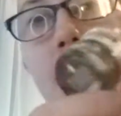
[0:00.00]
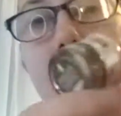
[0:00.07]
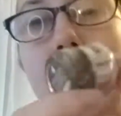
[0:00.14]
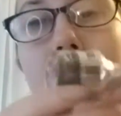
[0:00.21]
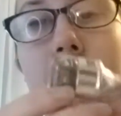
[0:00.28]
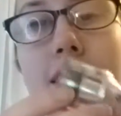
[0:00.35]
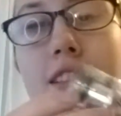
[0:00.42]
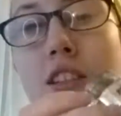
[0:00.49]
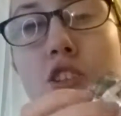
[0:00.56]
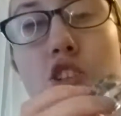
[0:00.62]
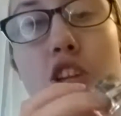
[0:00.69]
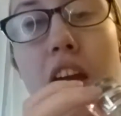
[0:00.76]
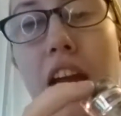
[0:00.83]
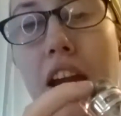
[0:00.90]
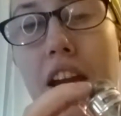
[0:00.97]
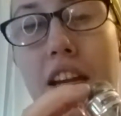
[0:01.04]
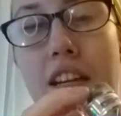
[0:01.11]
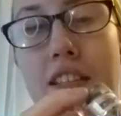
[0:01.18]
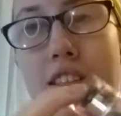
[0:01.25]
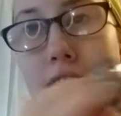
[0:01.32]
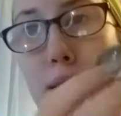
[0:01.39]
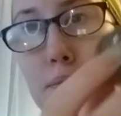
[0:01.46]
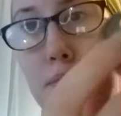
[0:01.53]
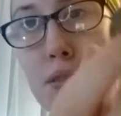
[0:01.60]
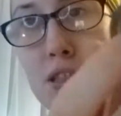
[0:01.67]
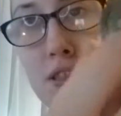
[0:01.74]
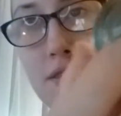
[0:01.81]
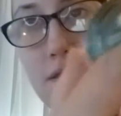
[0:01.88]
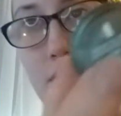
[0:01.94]
And this shade is
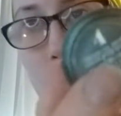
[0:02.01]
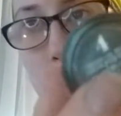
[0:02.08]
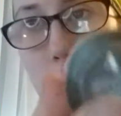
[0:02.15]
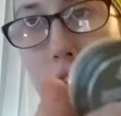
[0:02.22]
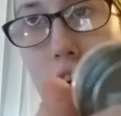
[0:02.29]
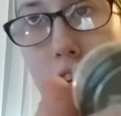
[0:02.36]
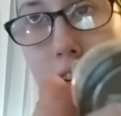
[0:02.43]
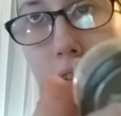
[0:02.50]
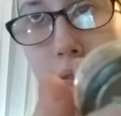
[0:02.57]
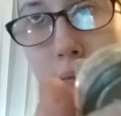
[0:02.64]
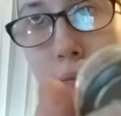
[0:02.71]
number 4.